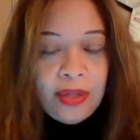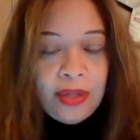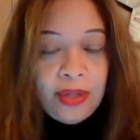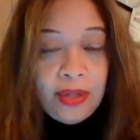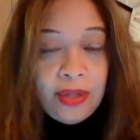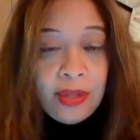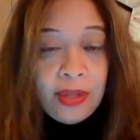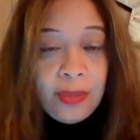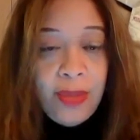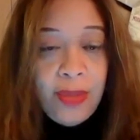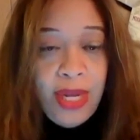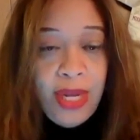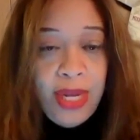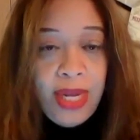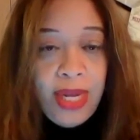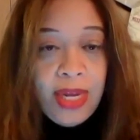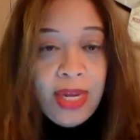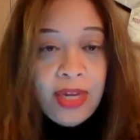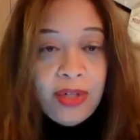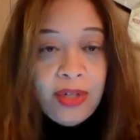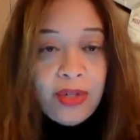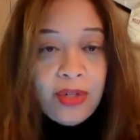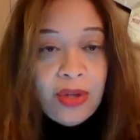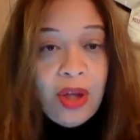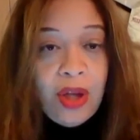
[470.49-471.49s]

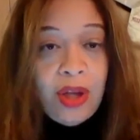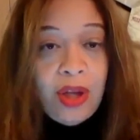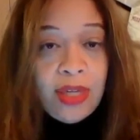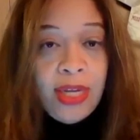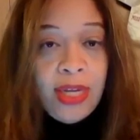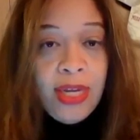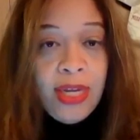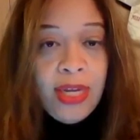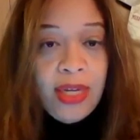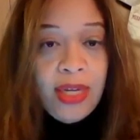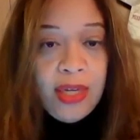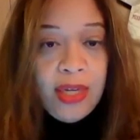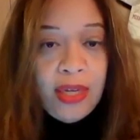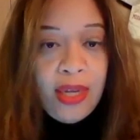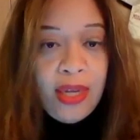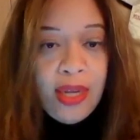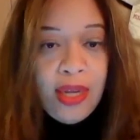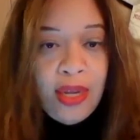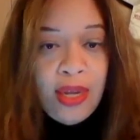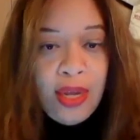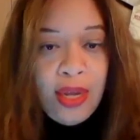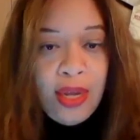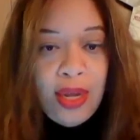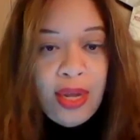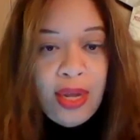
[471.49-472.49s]
speaking and talking
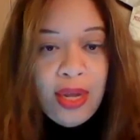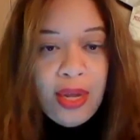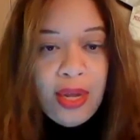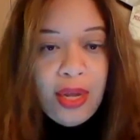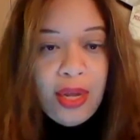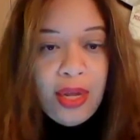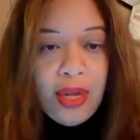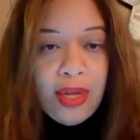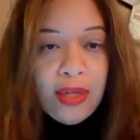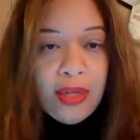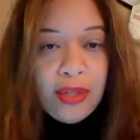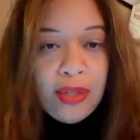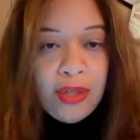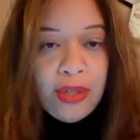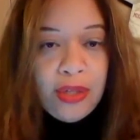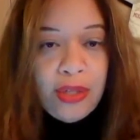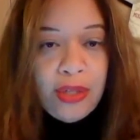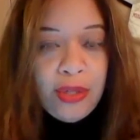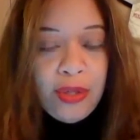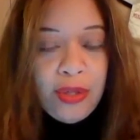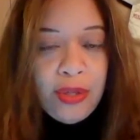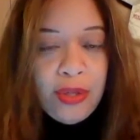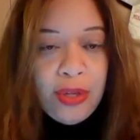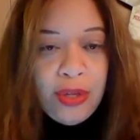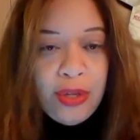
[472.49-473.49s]

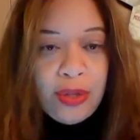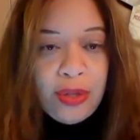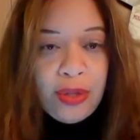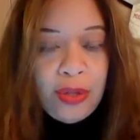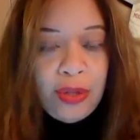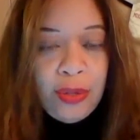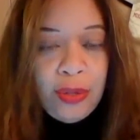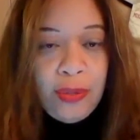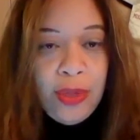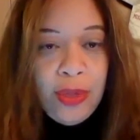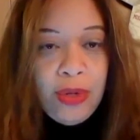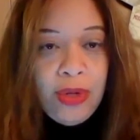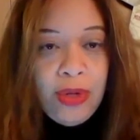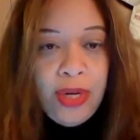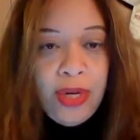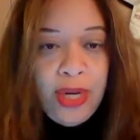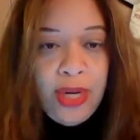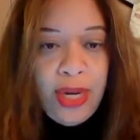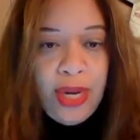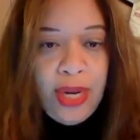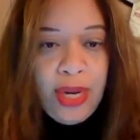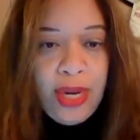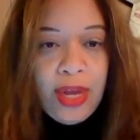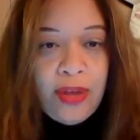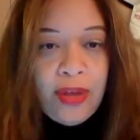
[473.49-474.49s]
to the
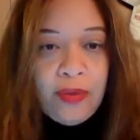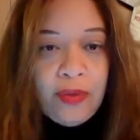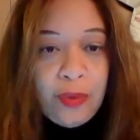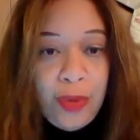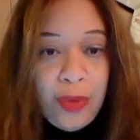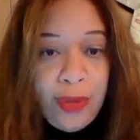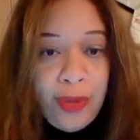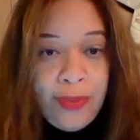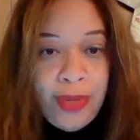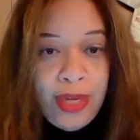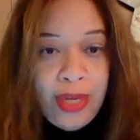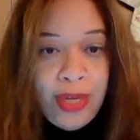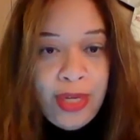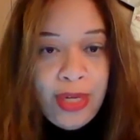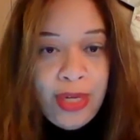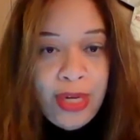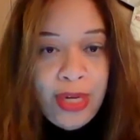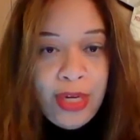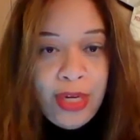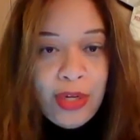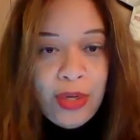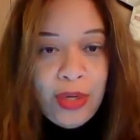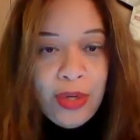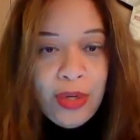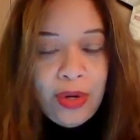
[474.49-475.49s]
community of women
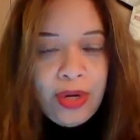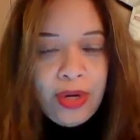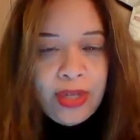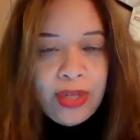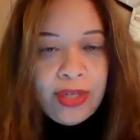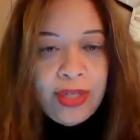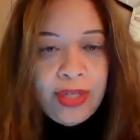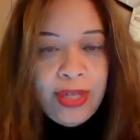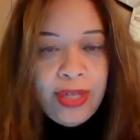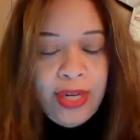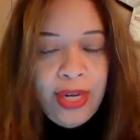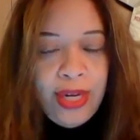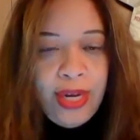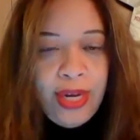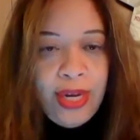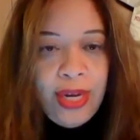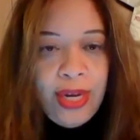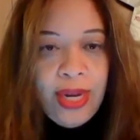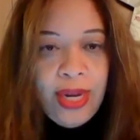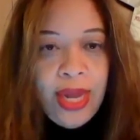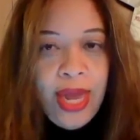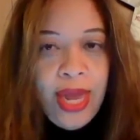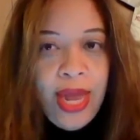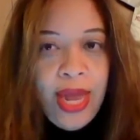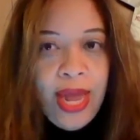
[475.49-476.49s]
in New York
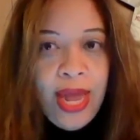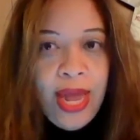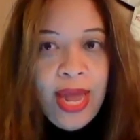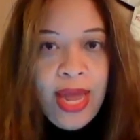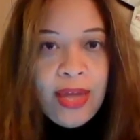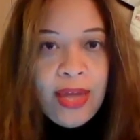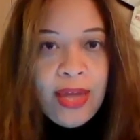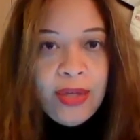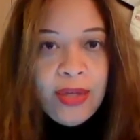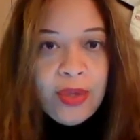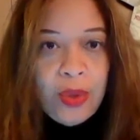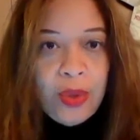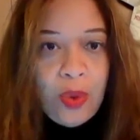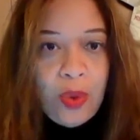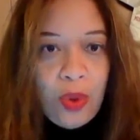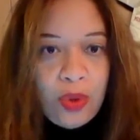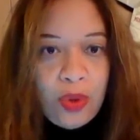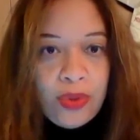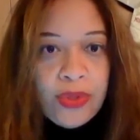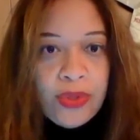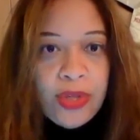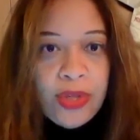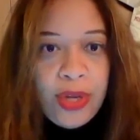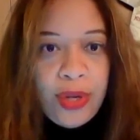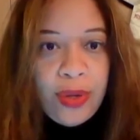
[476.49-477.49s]
City and
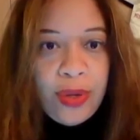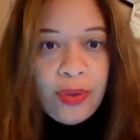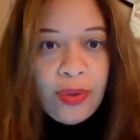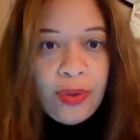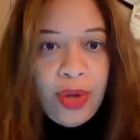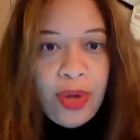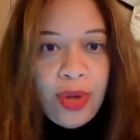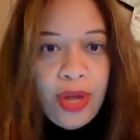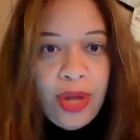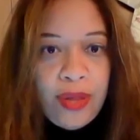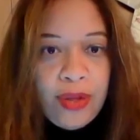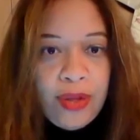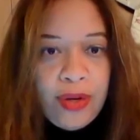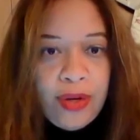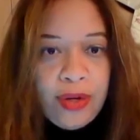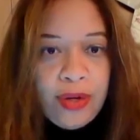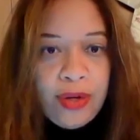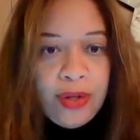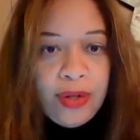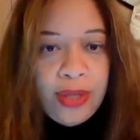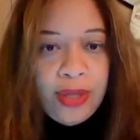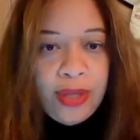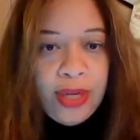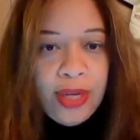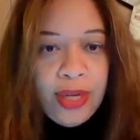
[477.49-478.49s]
also
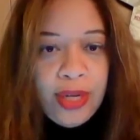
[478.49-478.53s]
other